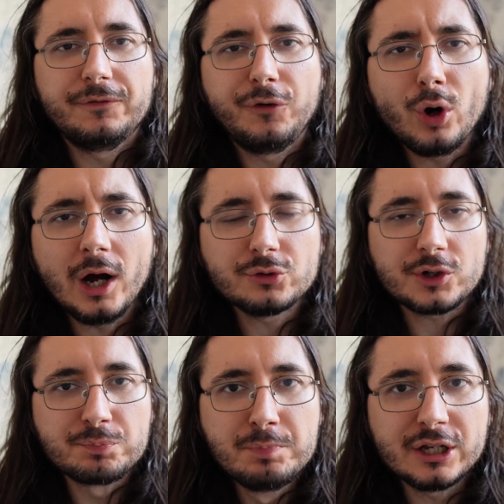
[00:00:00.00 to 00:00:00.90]
With four
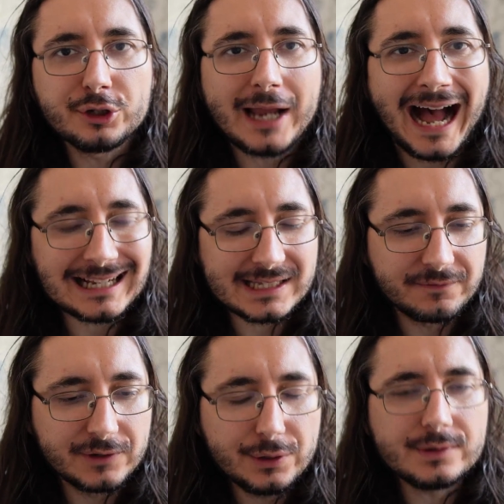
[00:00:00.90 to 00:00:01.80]
hundred million
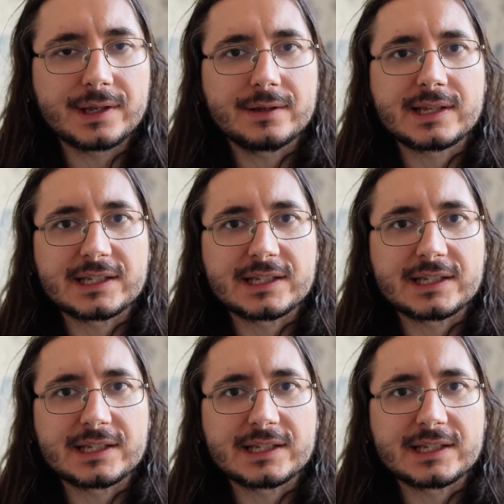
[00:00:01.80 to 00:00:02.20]
active users,